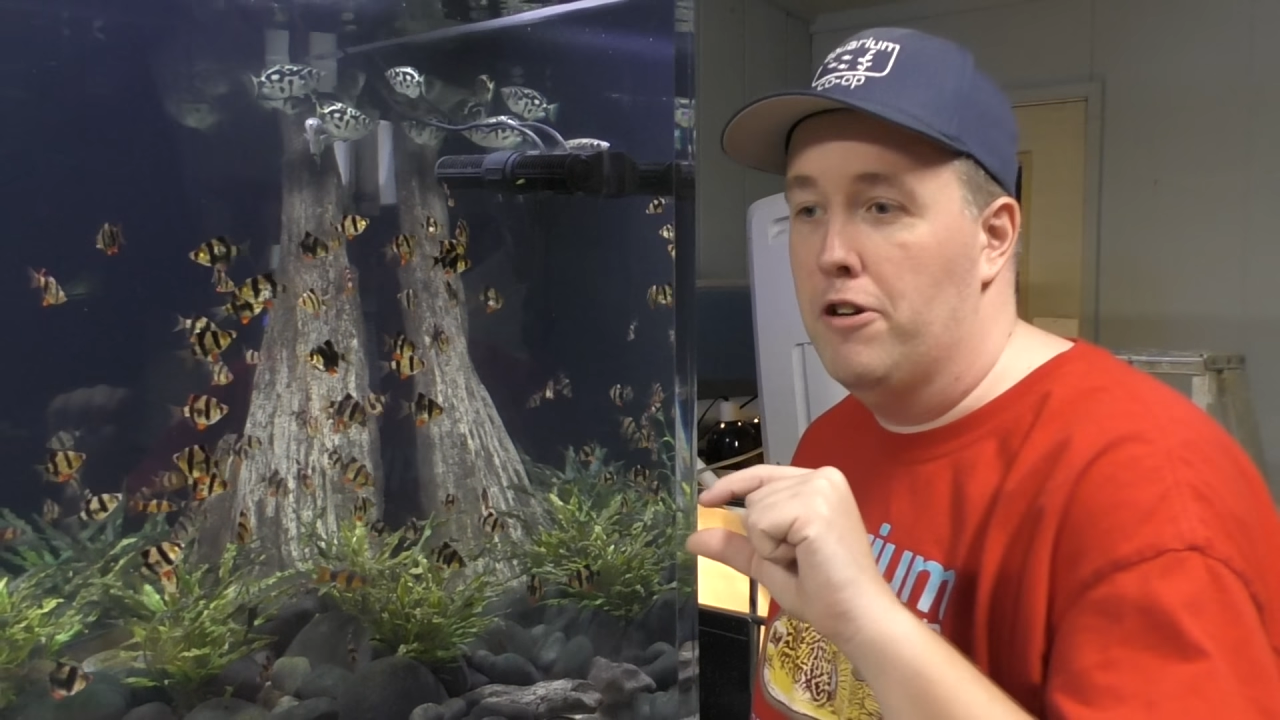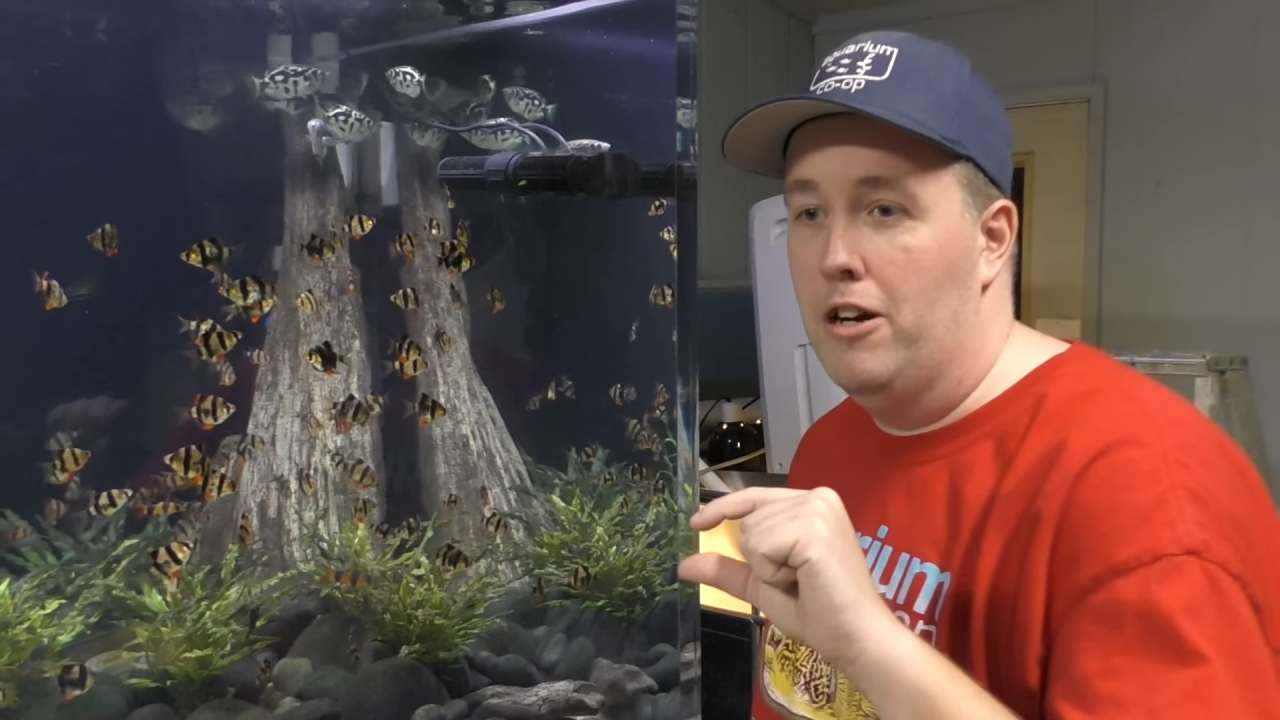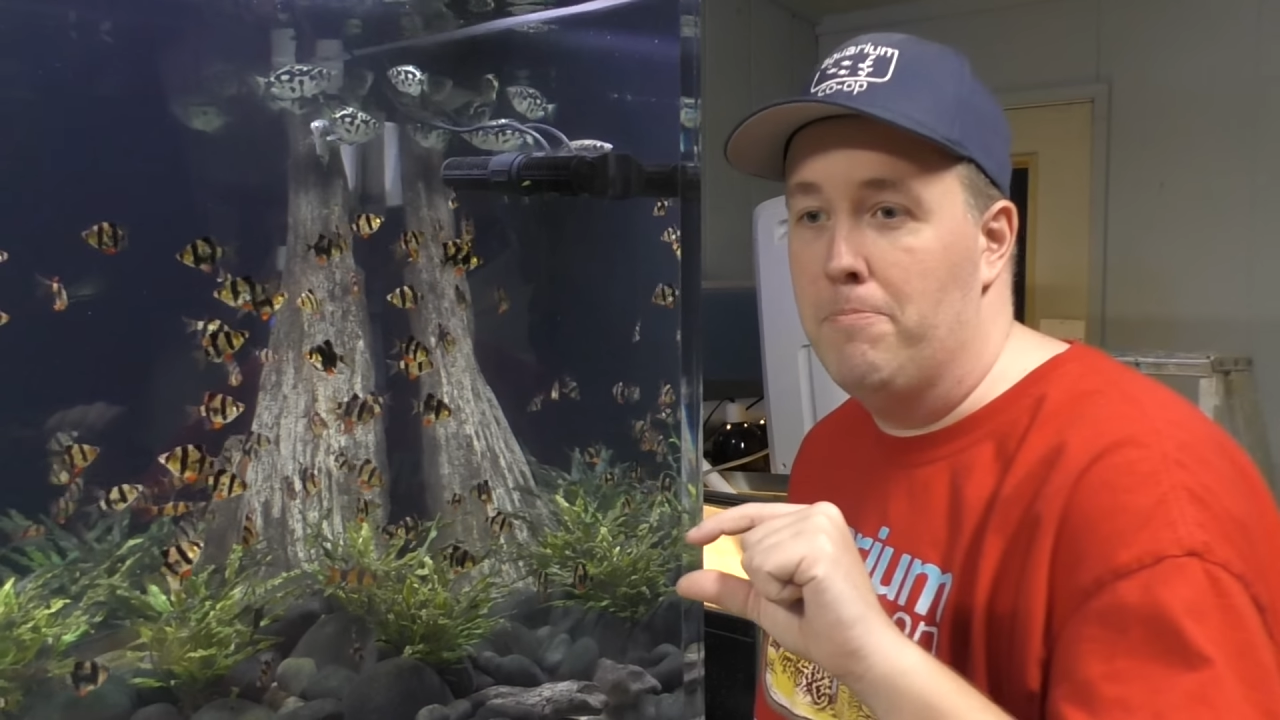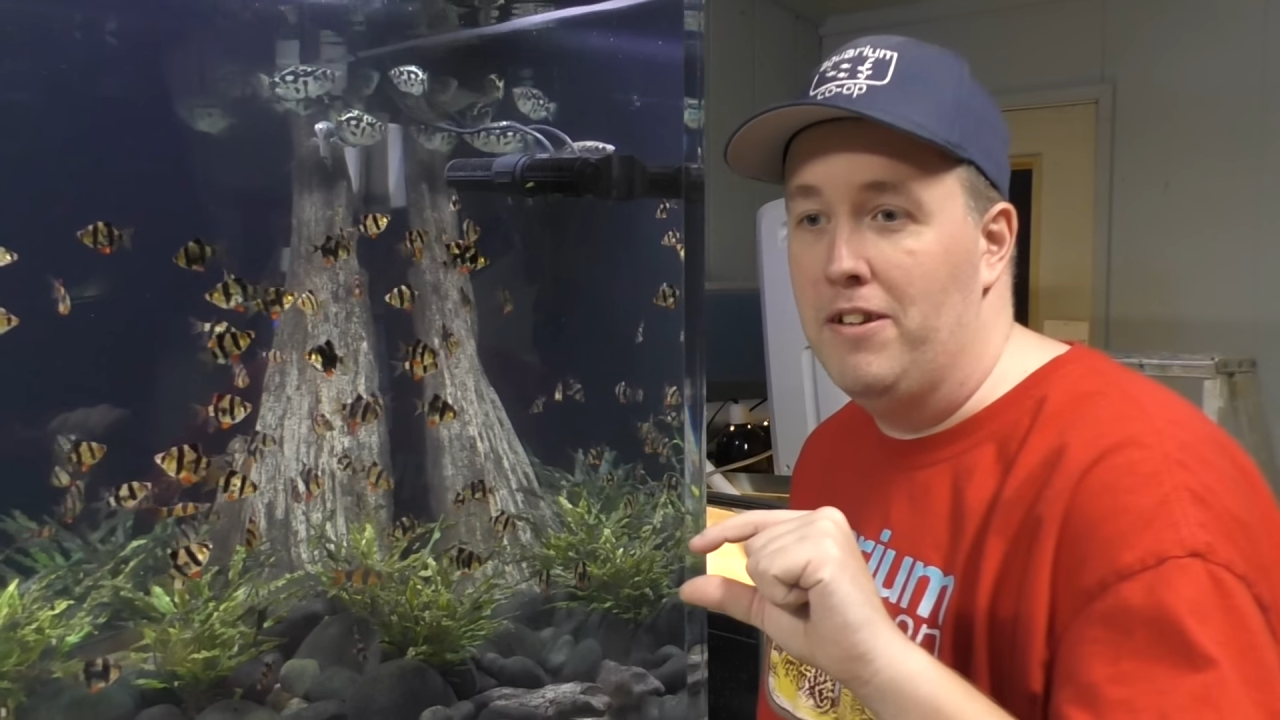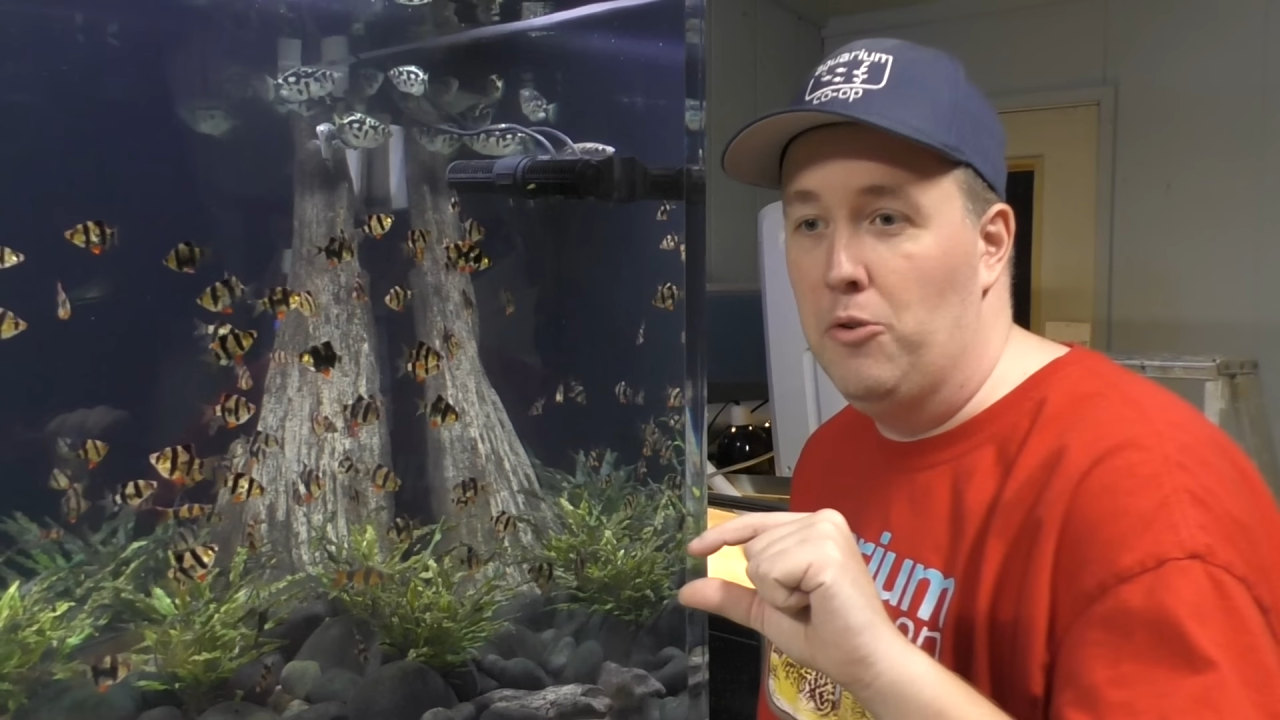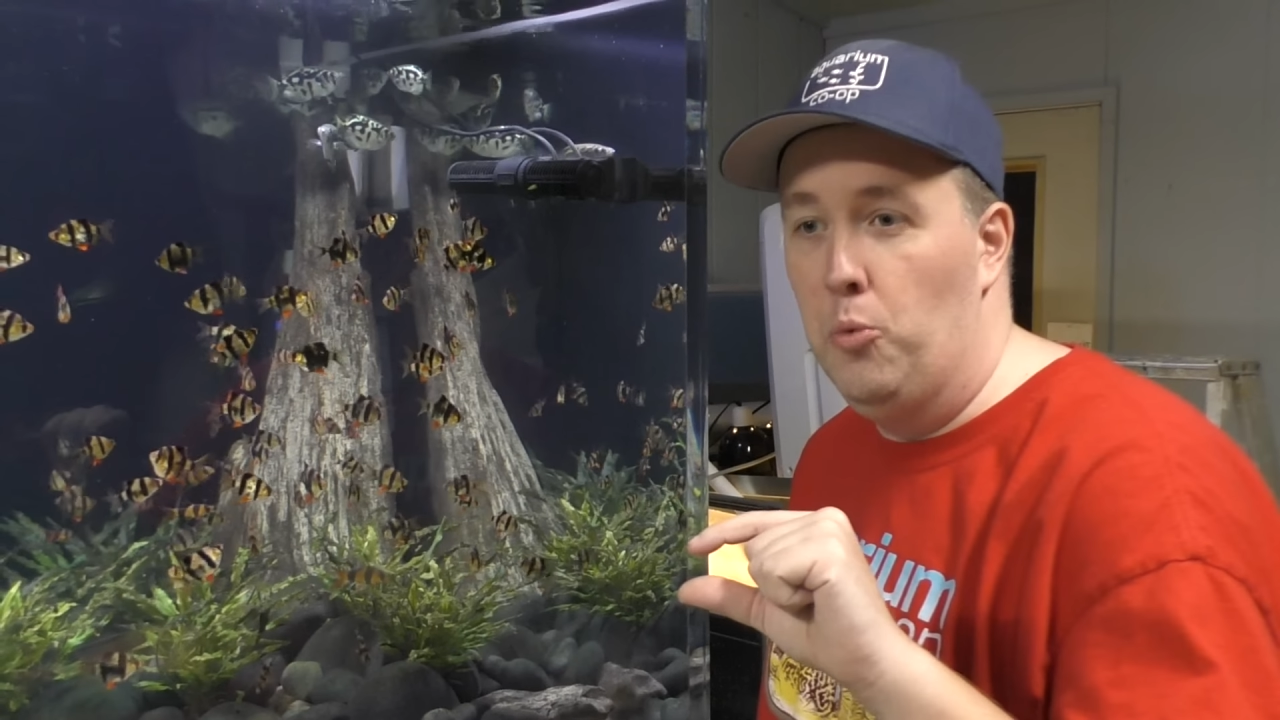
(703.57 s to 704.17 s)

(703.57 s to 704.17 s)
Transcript: put it on a piece